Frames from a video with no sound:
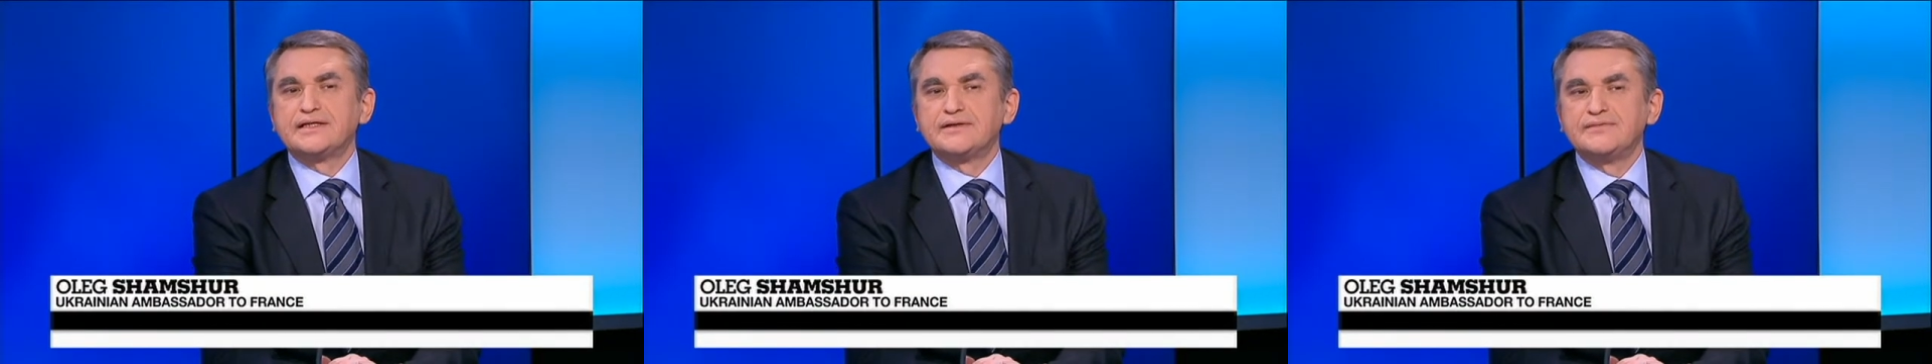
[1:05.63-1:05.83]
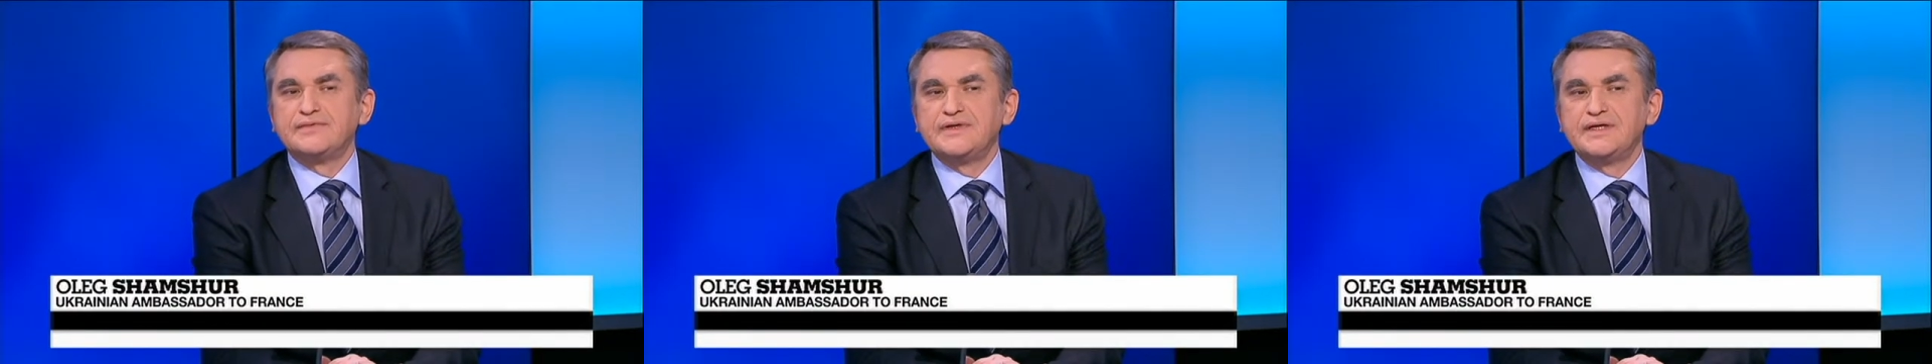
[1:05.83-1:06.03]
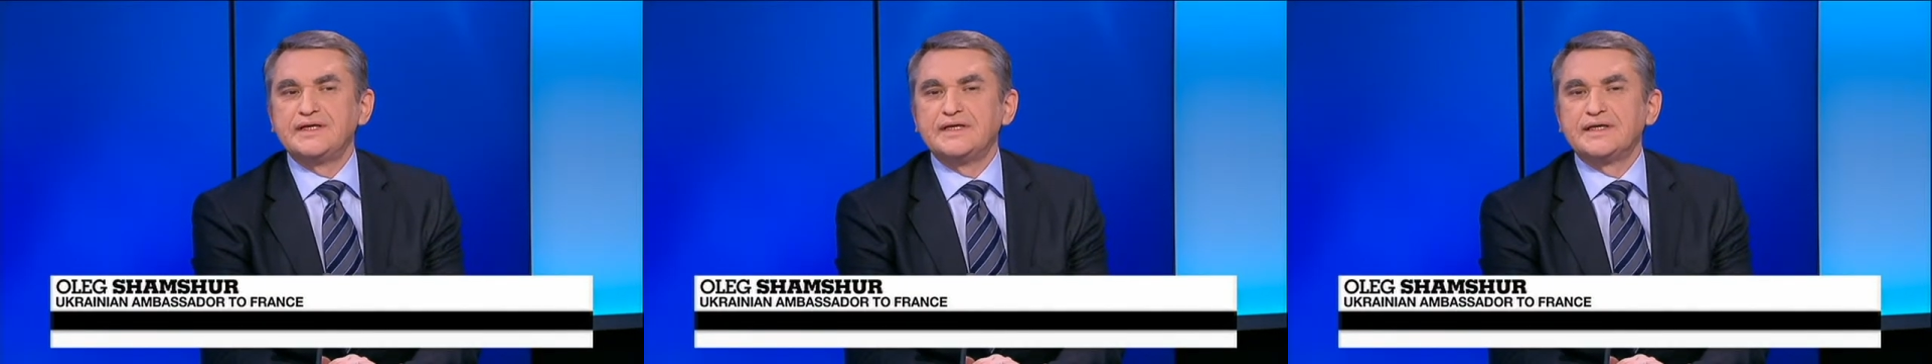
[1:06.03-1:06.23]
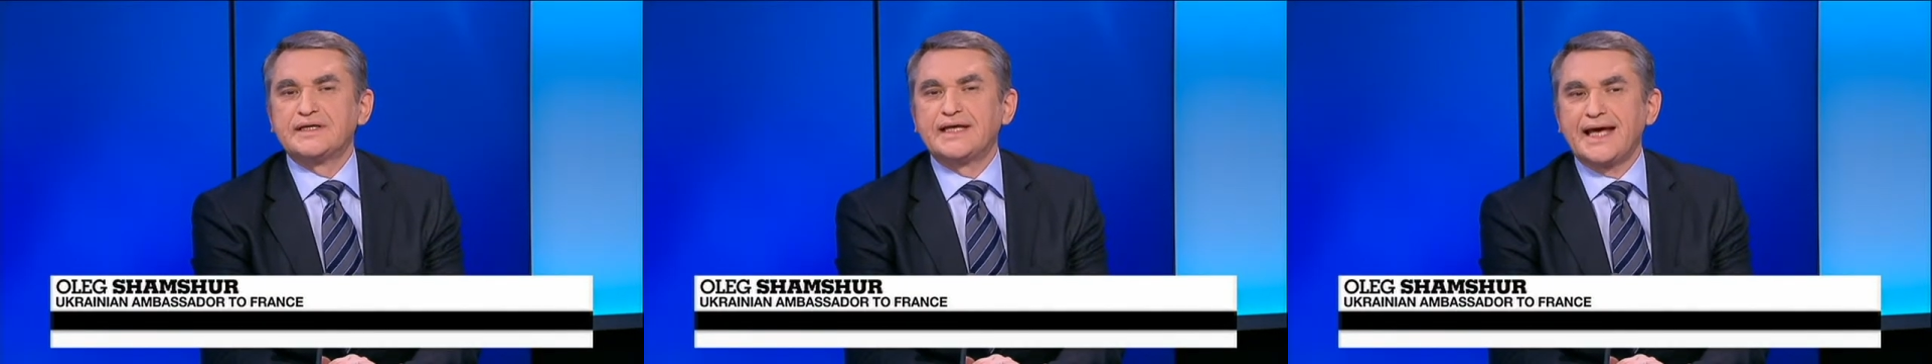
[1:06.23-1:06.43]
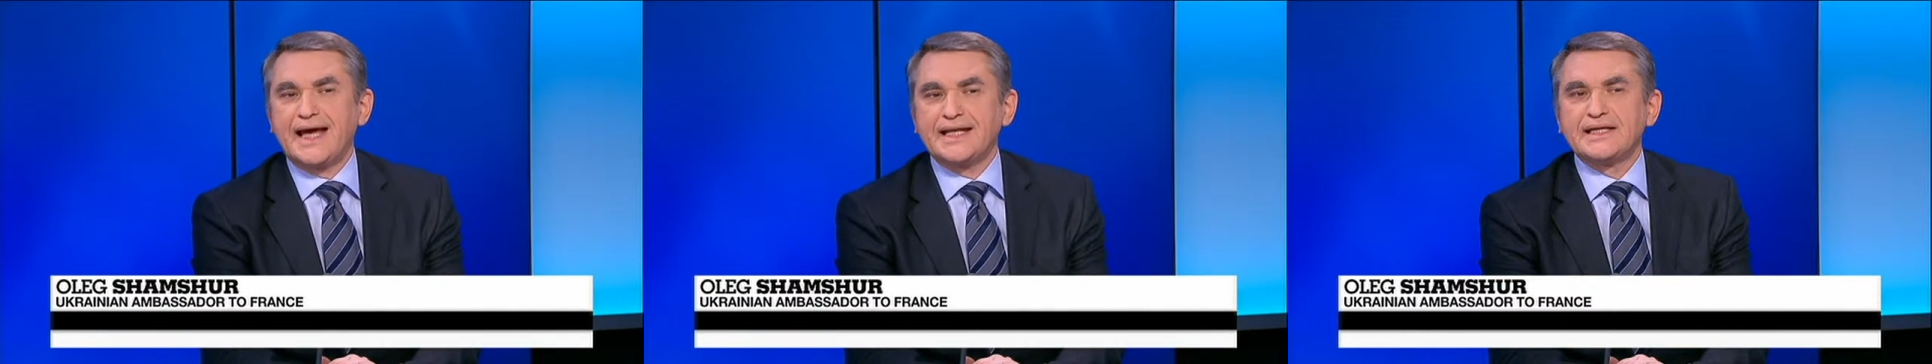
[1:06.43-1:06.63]
we
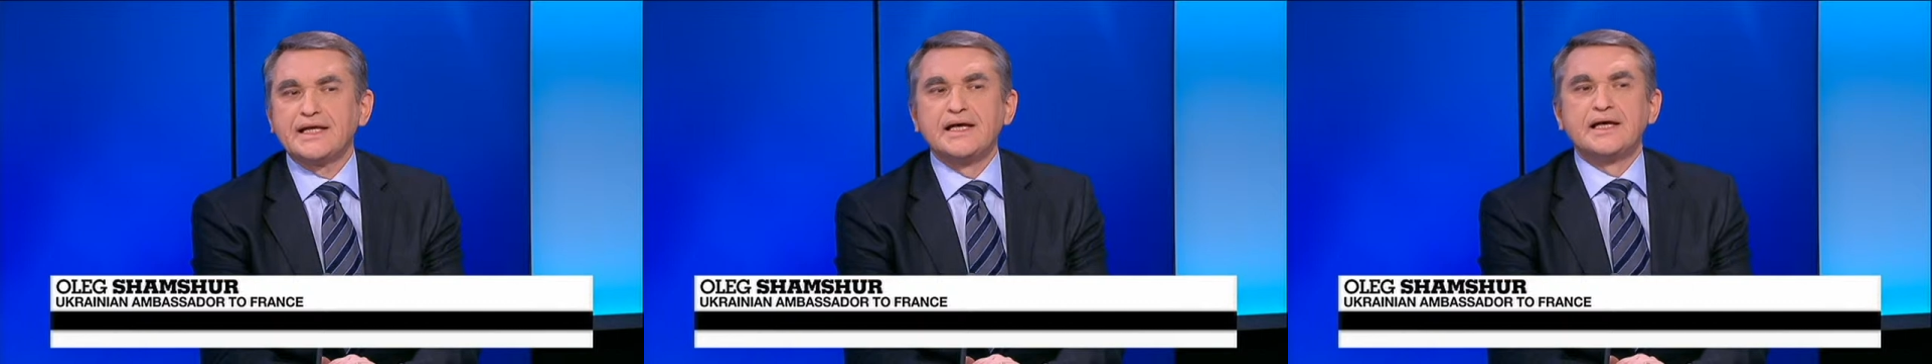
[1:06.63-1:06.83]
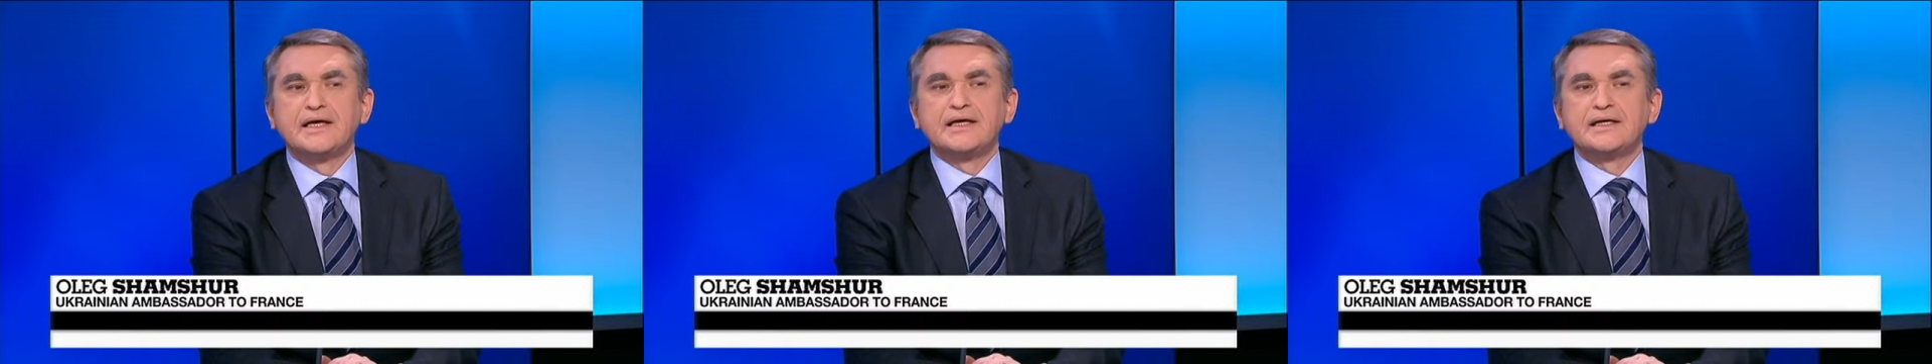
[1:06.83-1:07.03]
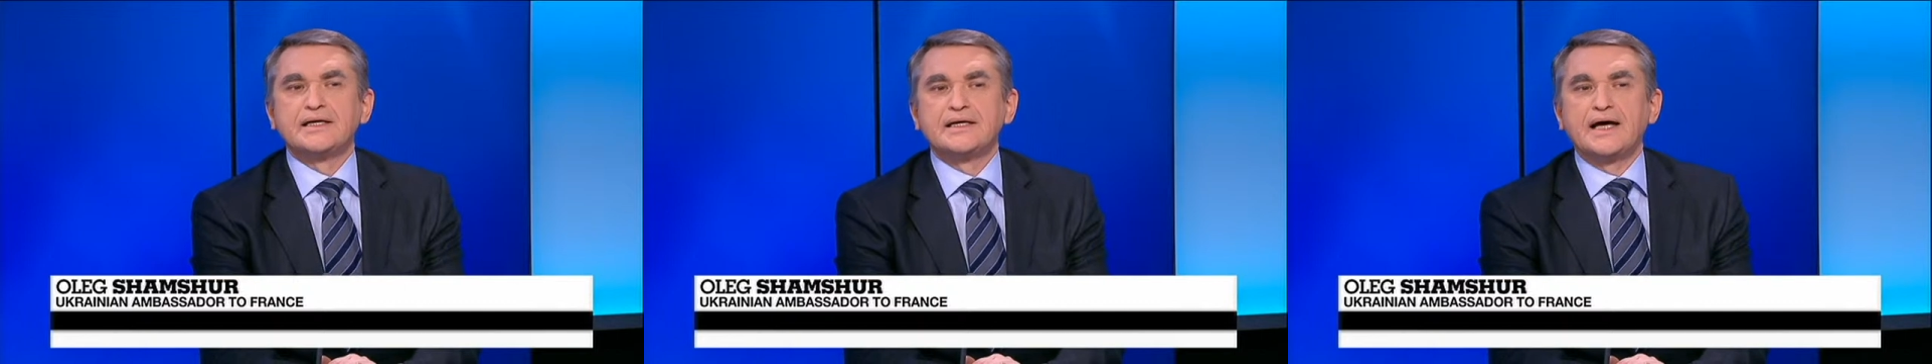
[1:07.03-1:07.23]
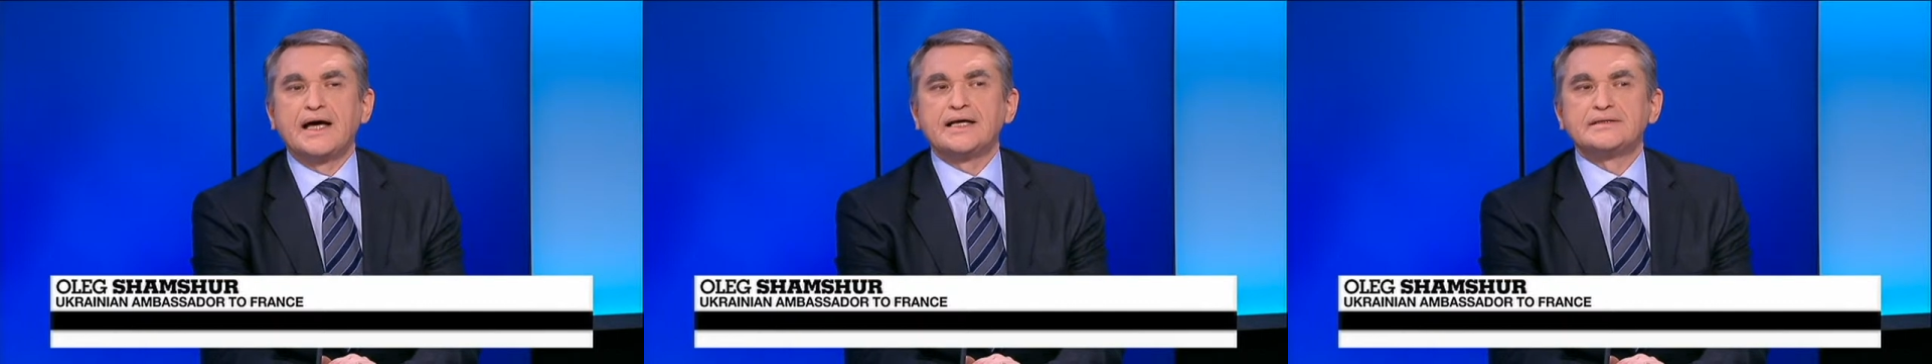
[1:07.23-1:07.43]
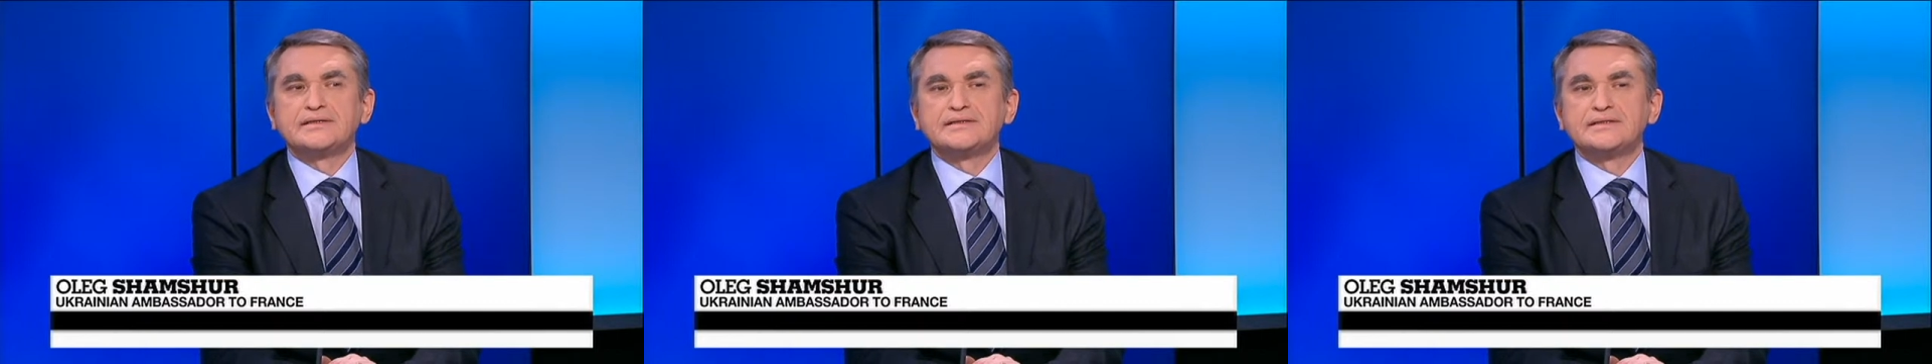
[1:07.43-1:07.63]
can
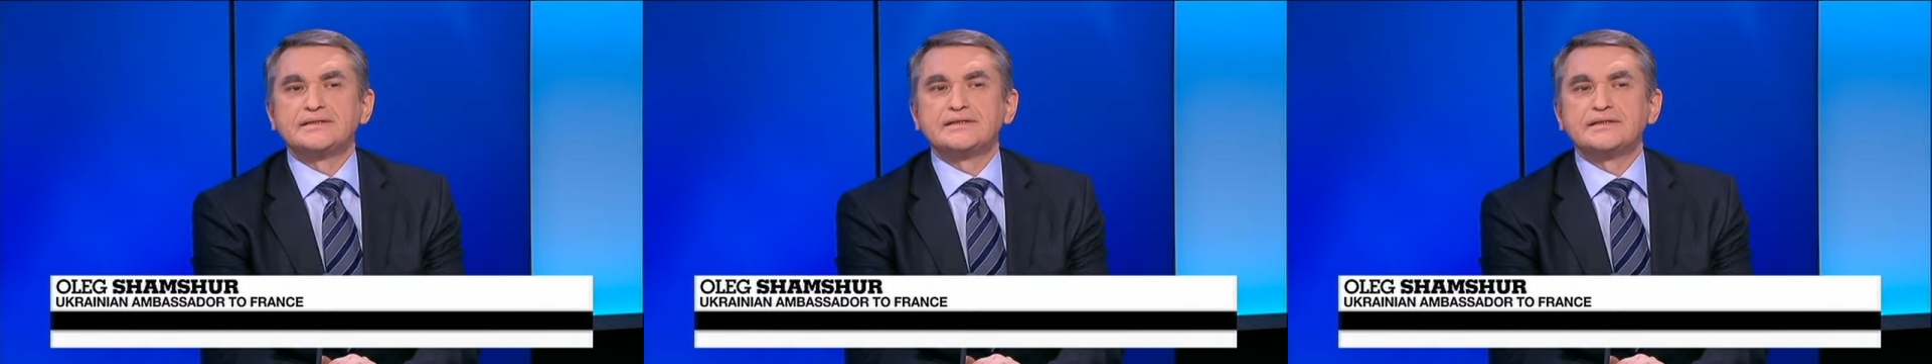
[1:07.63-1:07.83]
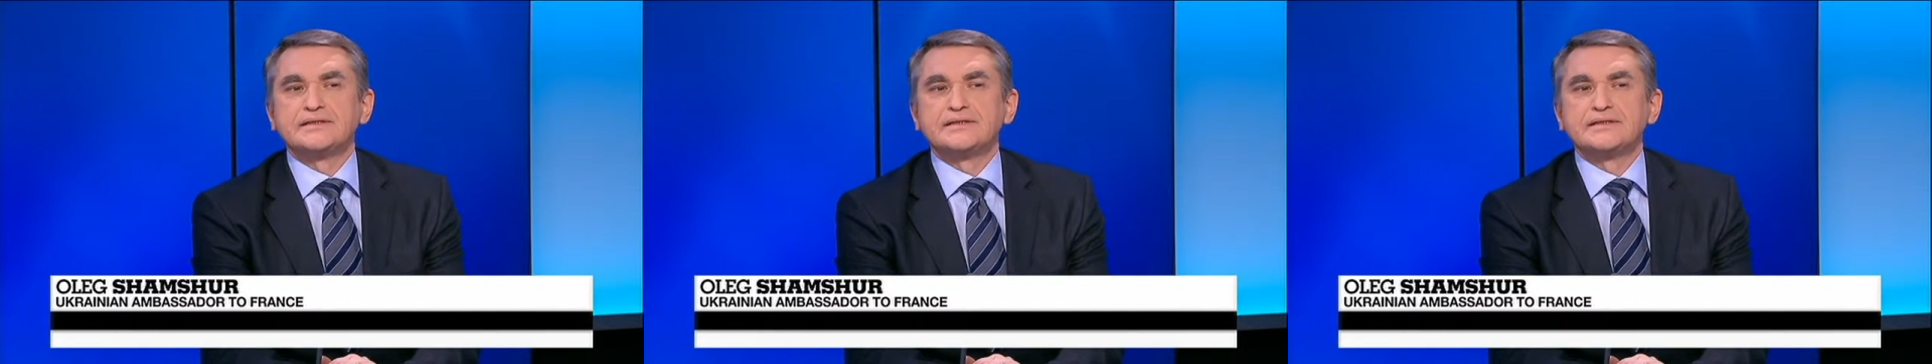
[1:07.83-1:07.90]
and